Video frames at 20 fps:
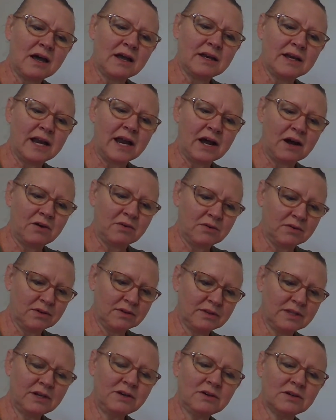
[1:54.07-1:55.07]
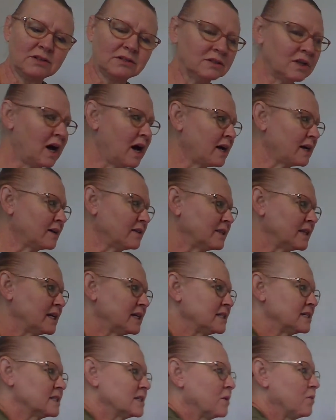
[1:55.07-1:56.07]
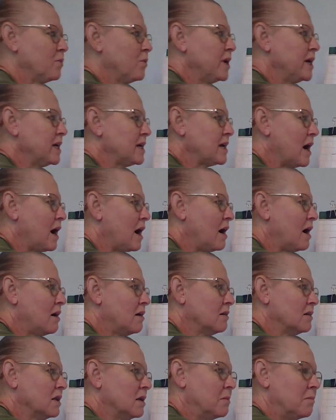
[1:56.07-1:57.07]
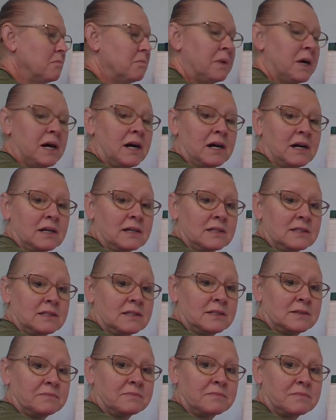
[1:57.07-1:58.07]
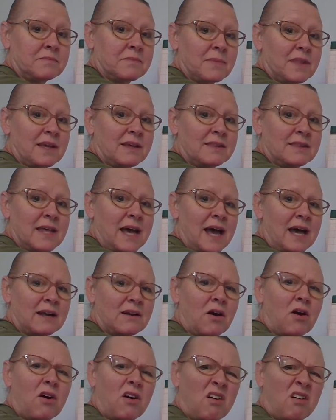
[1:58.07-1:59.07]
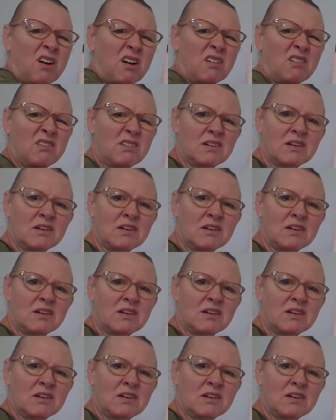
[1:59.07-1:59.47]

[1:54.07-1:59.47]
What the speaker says: Now, there are a lot of things that we call bugs that aren't